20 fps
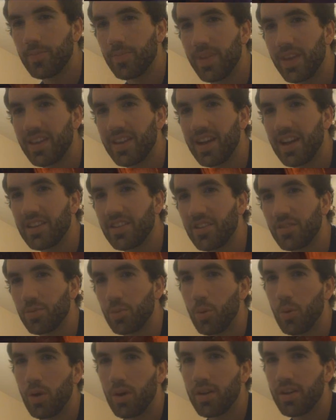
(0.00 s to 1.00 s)
Hey guys, it's
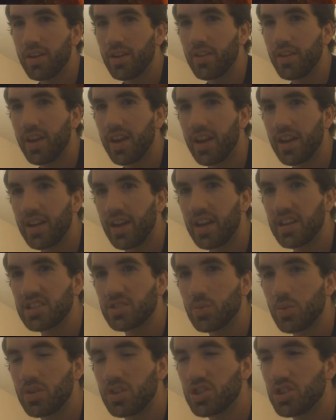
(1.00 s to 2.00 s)
Roha here, and I
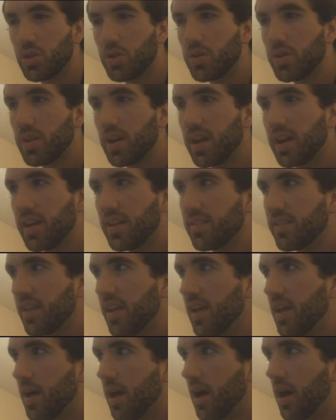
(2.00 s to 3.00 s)
just want to show you guys
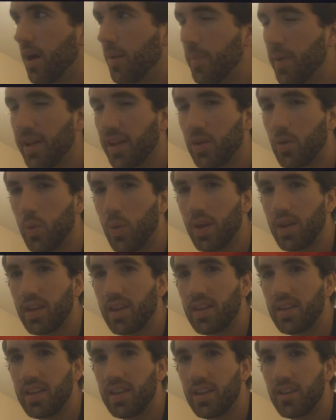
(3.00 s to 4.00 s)
my
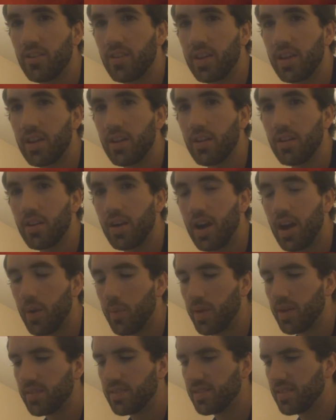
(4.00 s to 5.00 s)
quick gear here. I
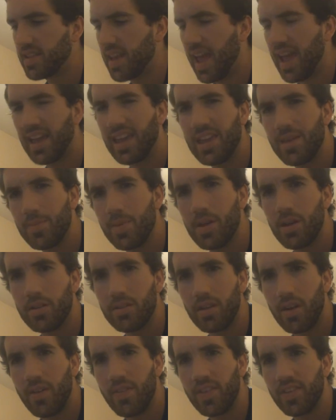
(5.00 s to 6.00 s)
went tanky
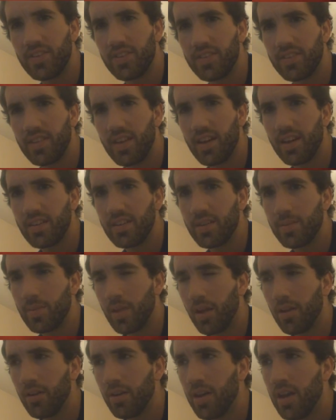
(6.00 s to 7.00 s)
build on this Demon
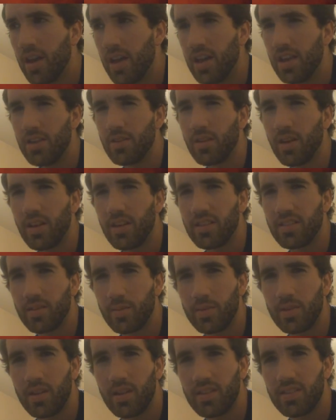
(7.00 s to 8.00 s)
Hunter.
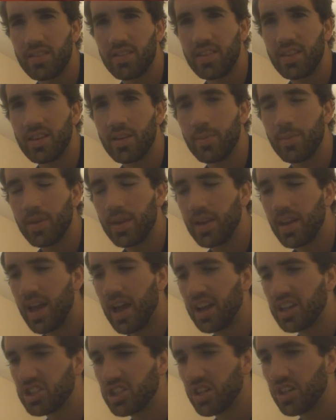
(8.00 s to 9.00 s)
Some of you guys seen him in
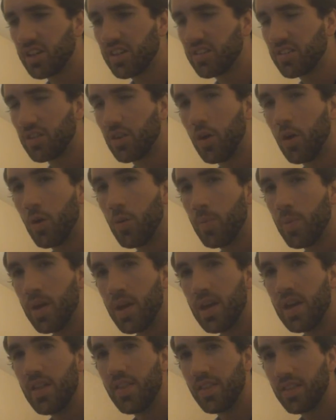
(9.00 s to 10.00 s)
action against Gome.
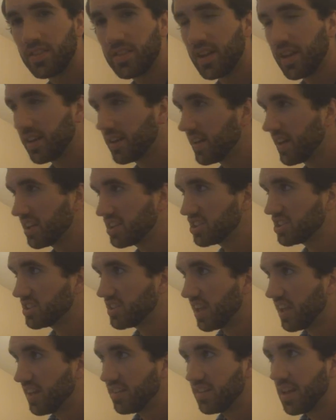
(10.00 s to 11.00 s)
This guy can actually
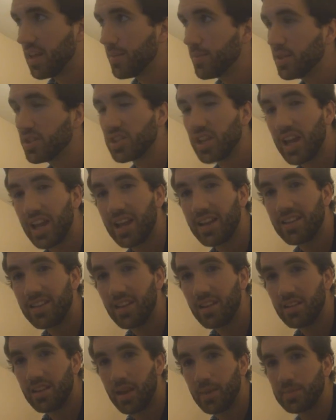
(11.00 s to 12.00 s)
take damage and
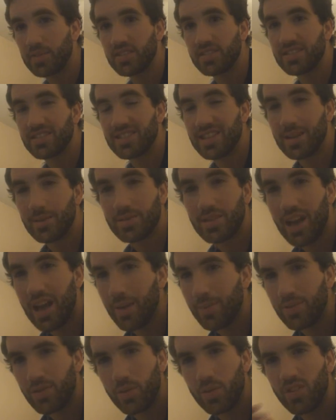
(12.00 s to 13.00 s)
deal damage at the same
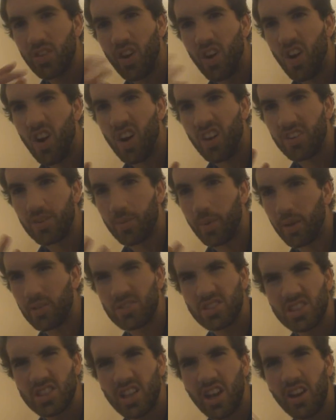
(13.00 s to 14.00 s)
time, so he's awesome. I
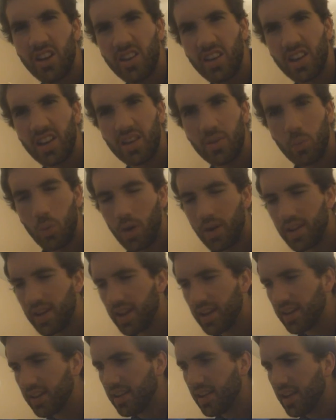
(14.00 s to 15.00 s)
was just tired of getting
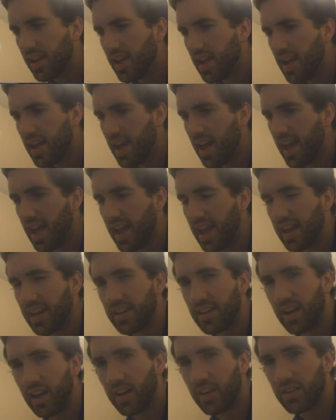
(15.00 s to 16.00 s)
one-hitted,
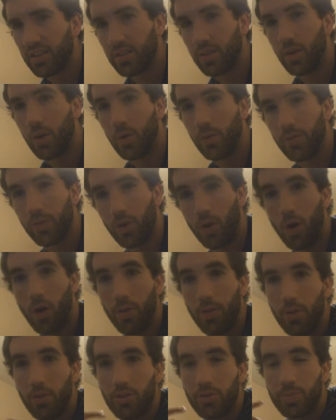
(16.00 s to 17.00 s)
and so for
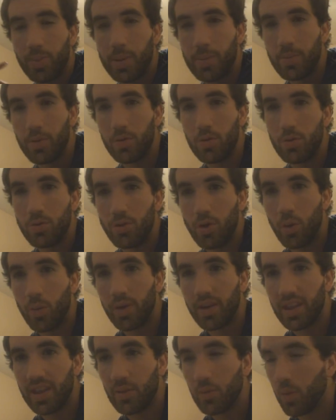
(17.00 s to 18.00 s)
all those people who don't
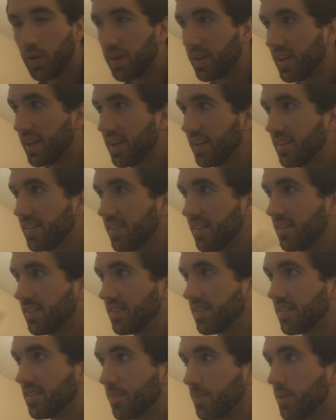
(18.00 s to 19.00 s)
want to get one hit,
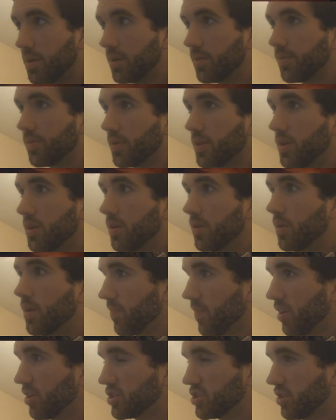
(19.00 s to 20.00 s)
this is the build for you.
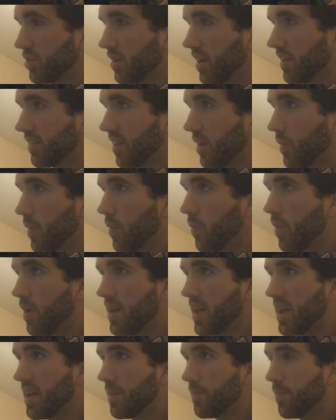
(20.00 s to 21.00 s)
I'll show you guys. I went
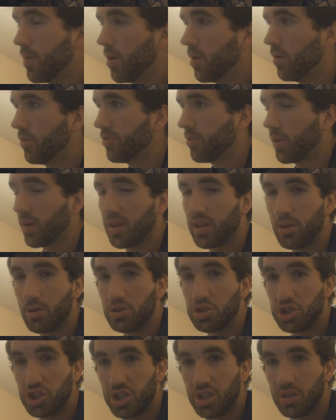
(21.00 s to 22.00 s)
one-handed bow, so I can
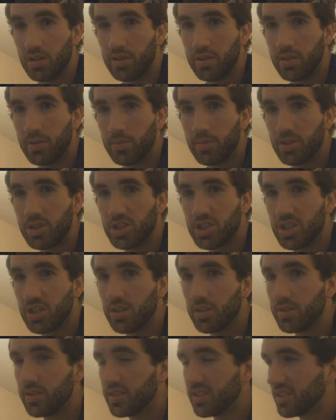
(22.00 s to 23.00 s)
go shield.
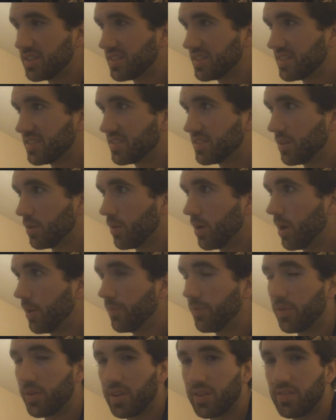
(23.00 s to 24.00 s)
Shield is so
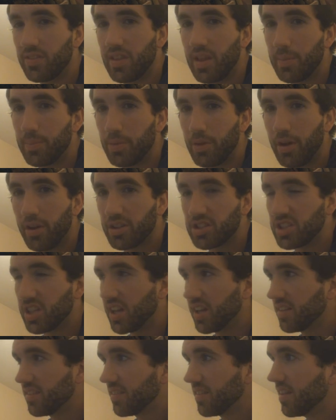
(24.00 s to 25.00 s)
helpful. It gives you that block
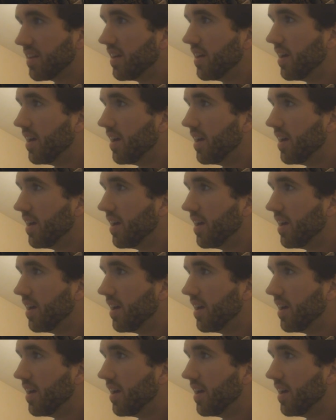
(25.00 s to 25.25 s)
chance.